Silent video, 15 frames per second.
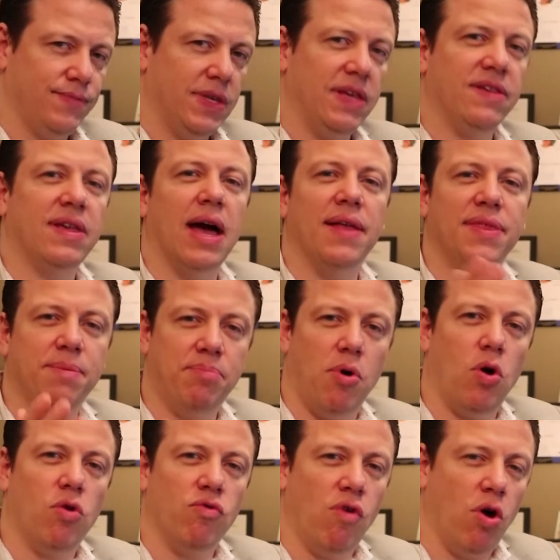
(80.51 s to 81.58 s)
He's got the
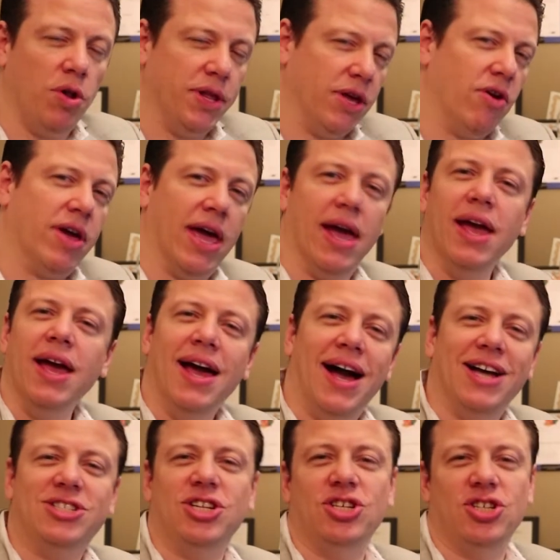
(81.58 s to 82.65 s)
ball rolling. Okay,
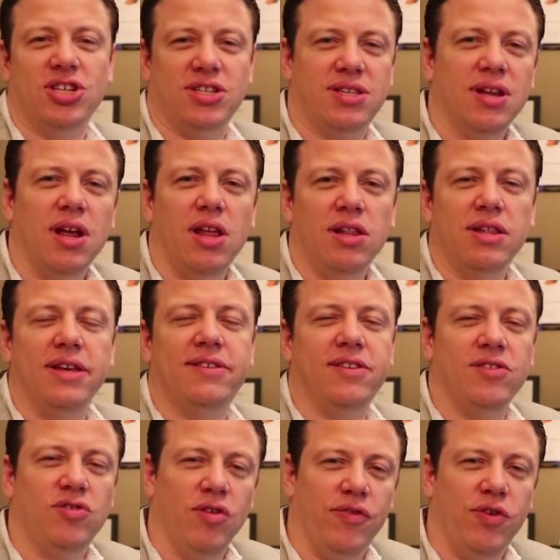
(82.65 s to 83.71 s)
actually just
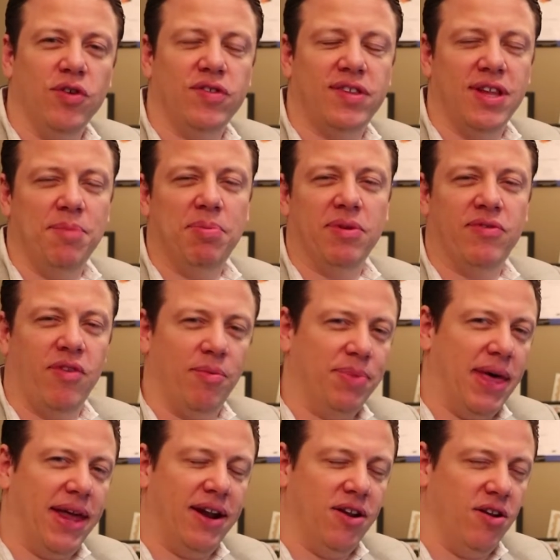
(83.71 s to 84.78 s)
listen to a few snippets from
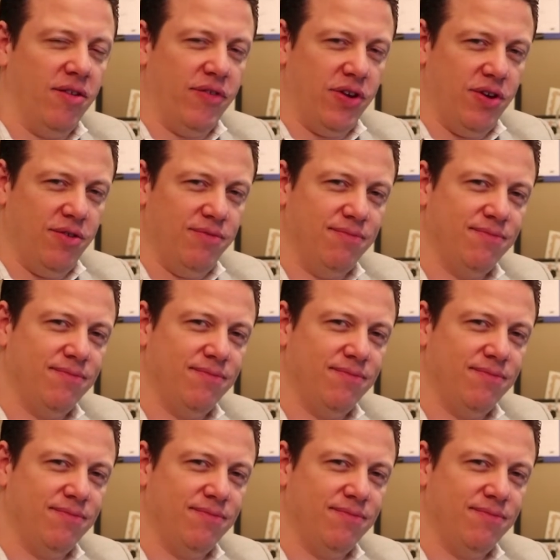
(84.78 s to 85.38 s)
that interview.